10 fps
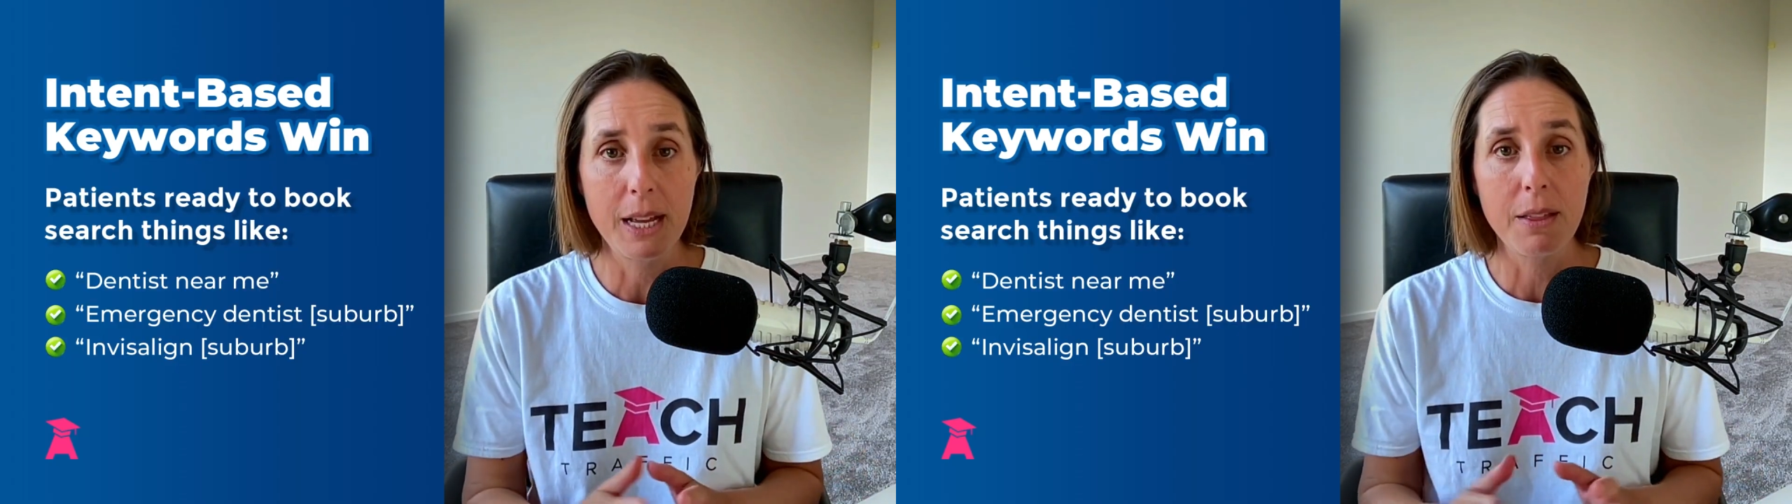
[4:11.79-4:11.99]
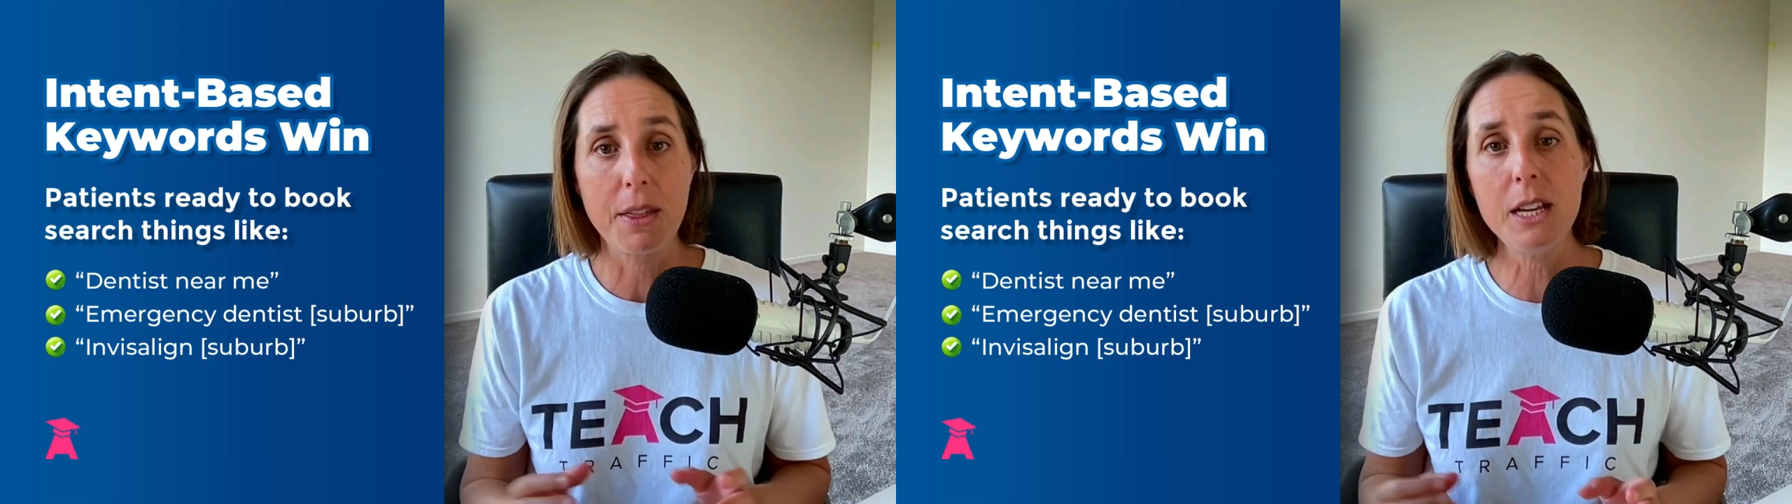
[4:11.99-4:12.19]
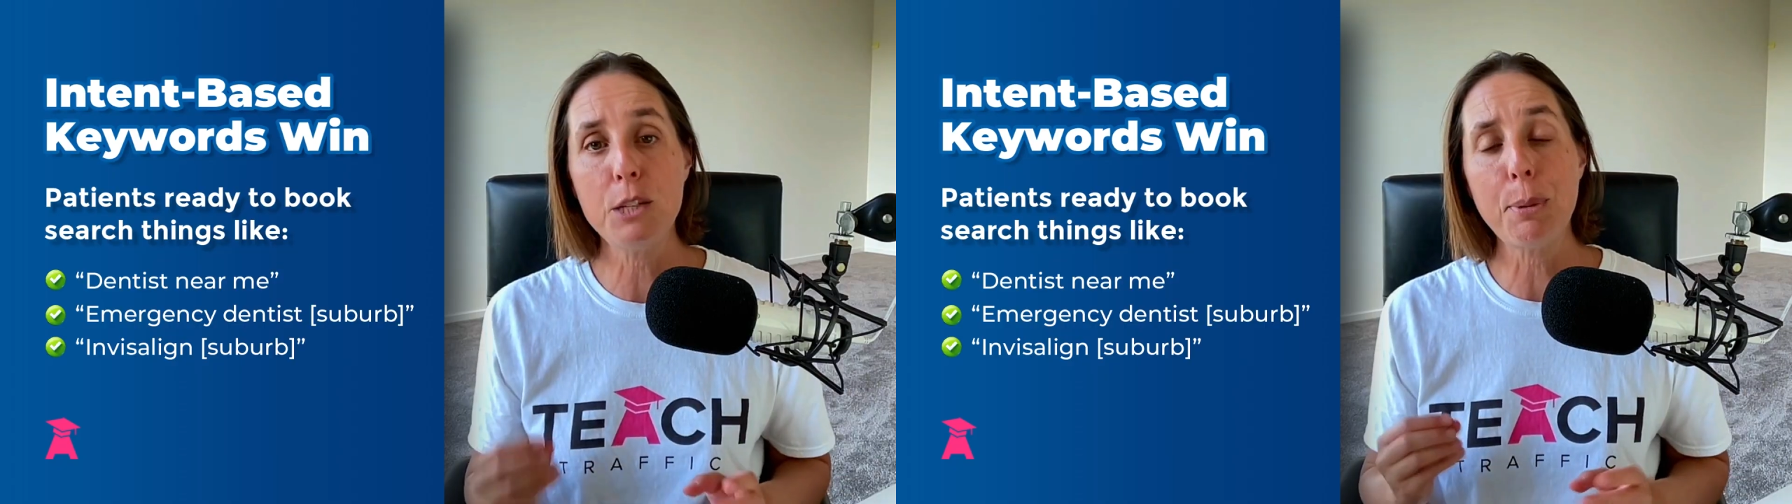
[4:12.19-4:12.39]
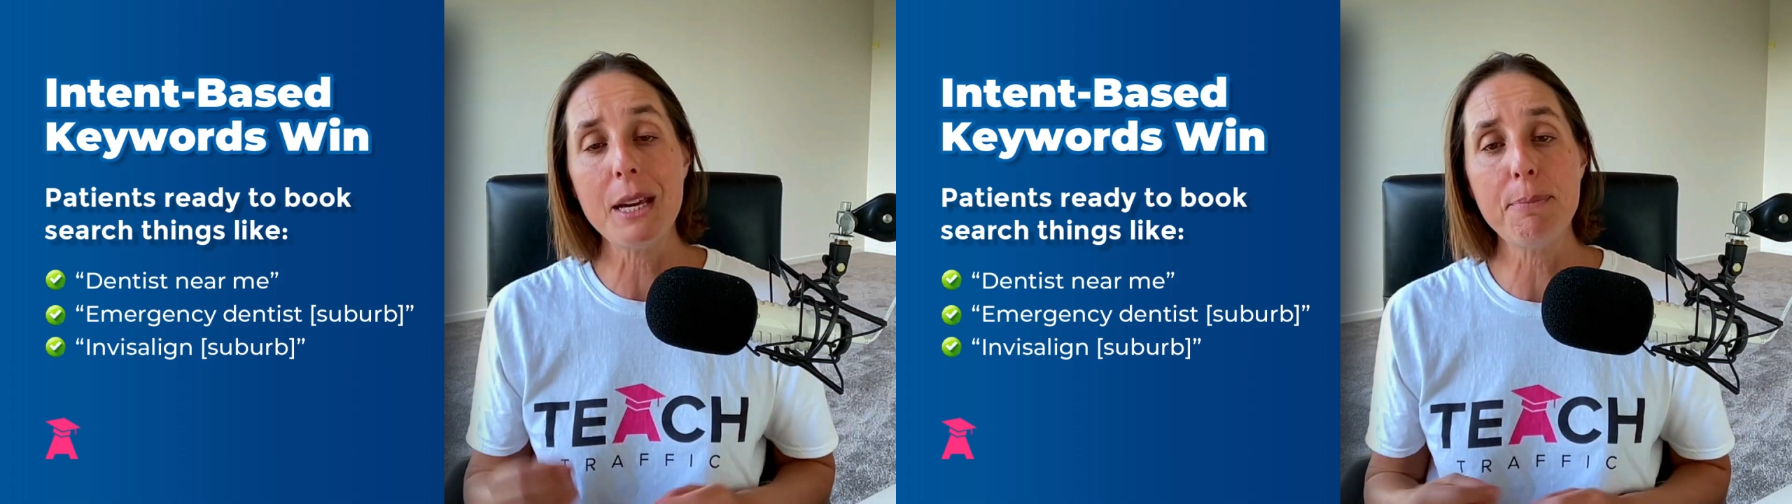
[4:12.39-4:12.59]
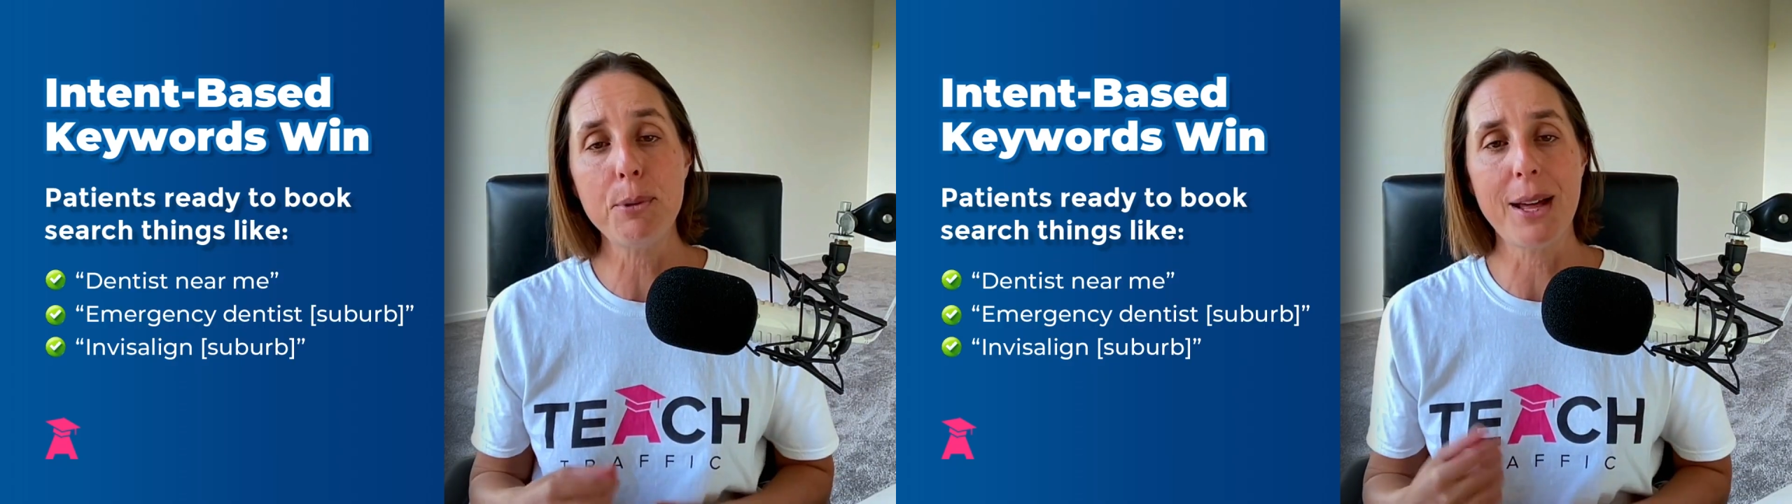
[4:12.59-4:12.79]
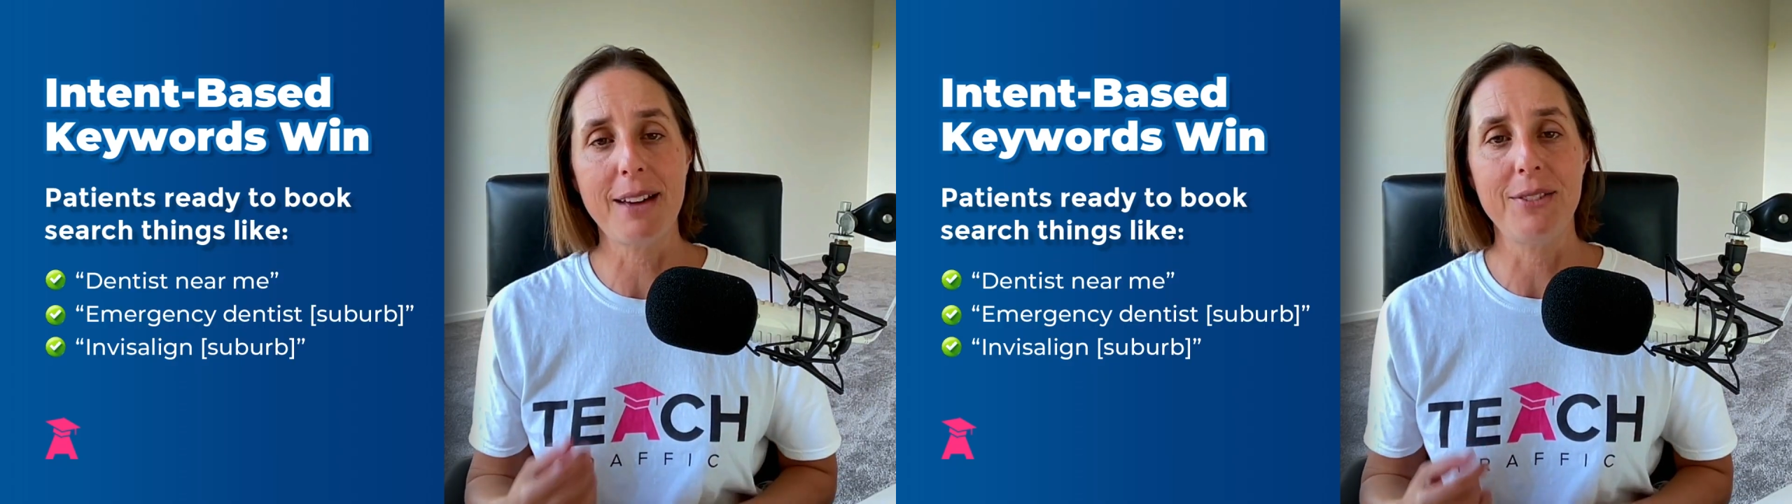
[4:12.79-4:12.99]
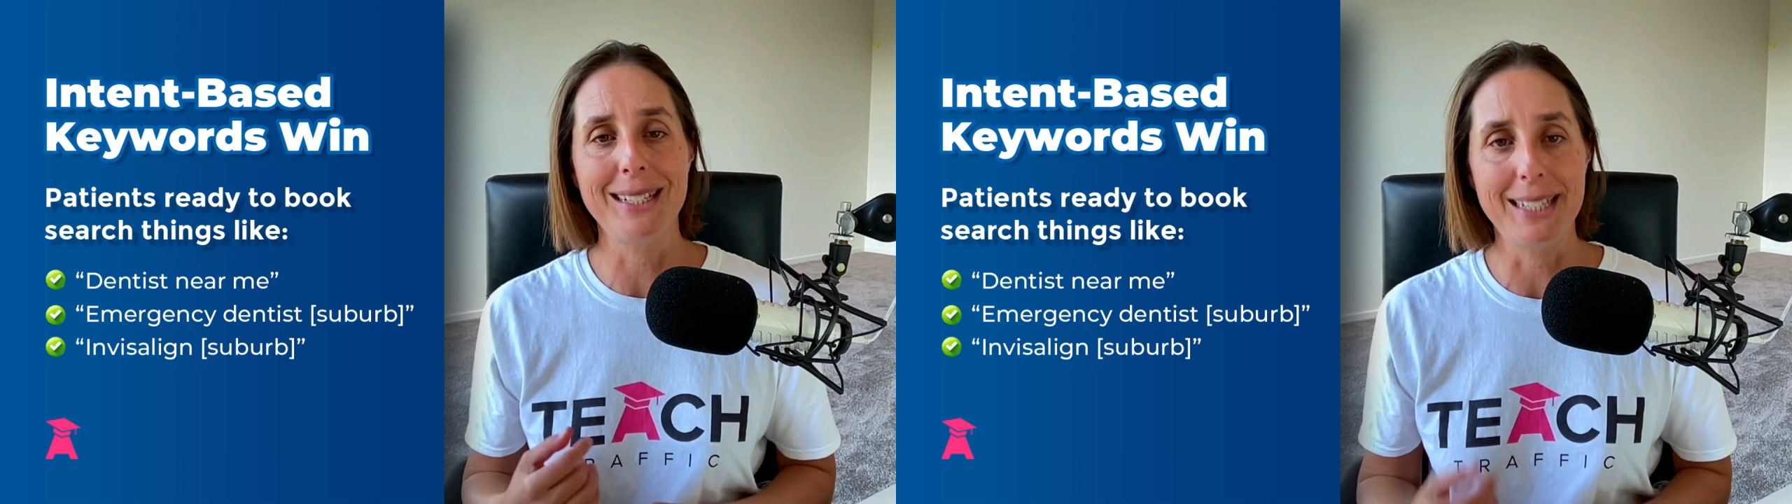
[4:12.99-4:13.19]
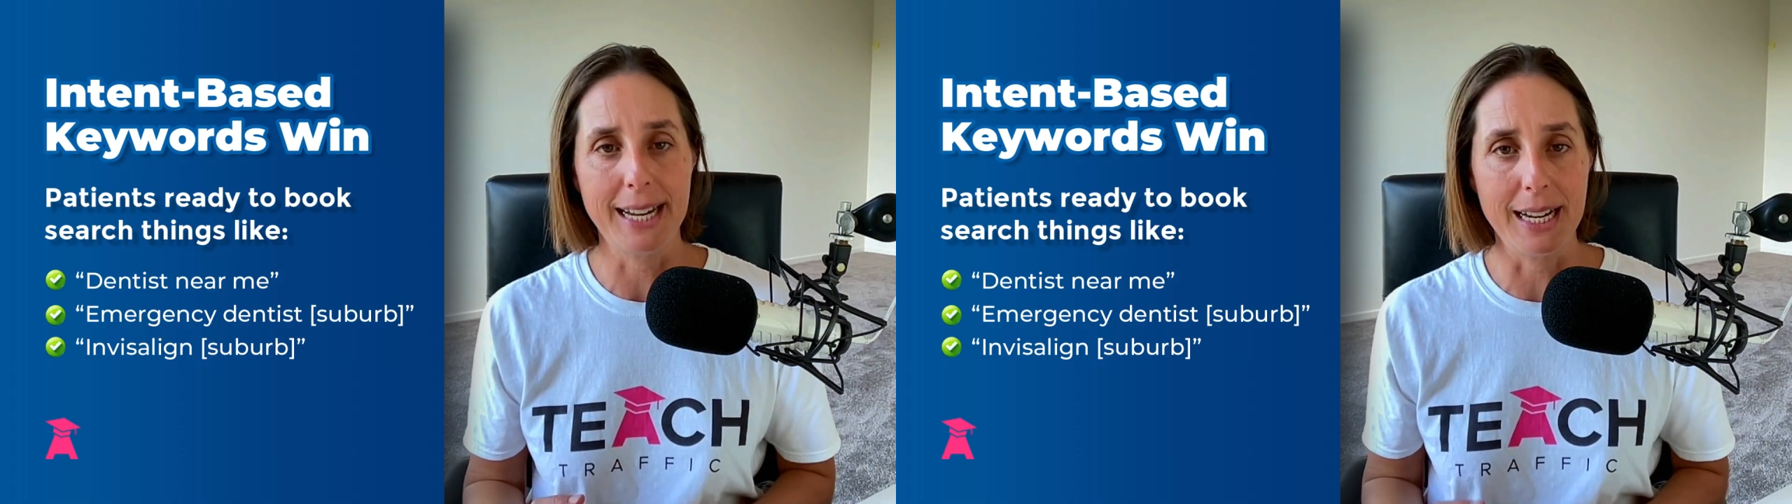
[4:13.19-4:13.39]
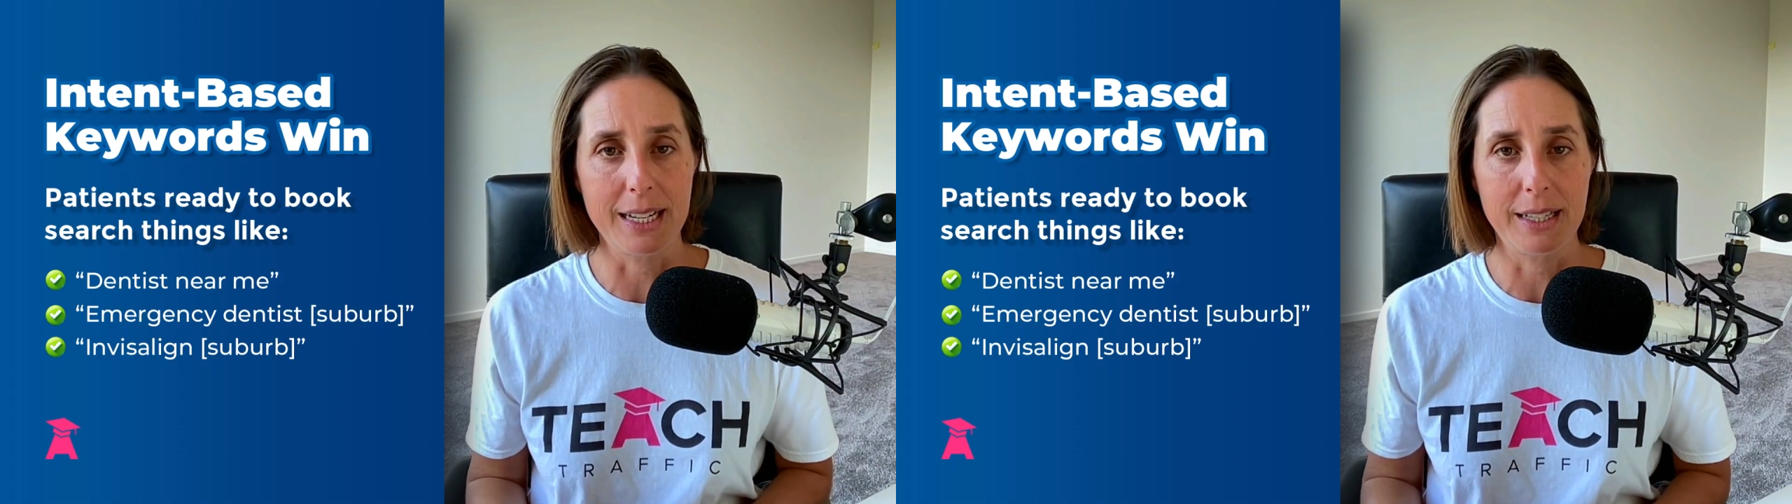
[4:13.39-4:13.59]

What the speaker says: These people have intent.